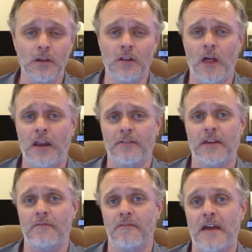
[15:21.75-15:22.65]
A lot of
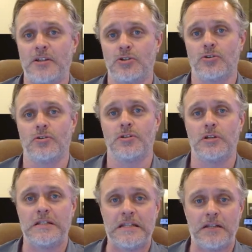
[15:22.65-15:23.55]
investors
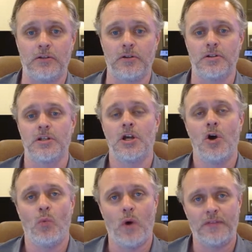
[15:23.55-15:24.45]
and dealers
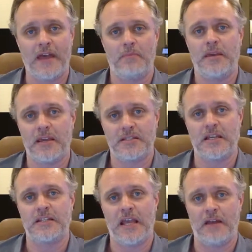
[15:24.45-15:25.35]
want that PSA
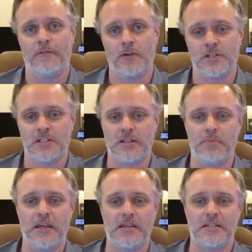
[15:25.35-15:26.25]
10 versus the
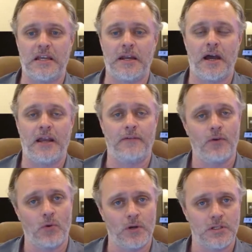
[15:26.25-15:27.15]
PSA 9. Of
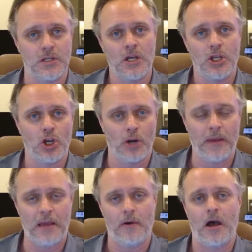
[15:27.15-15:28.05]
course, you're going to
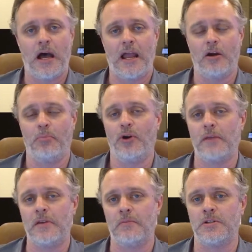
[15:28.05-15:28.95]
pay a higher
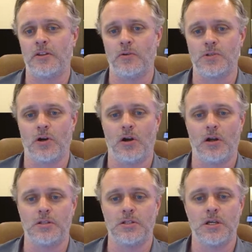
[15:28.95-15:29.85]
premium to those cards.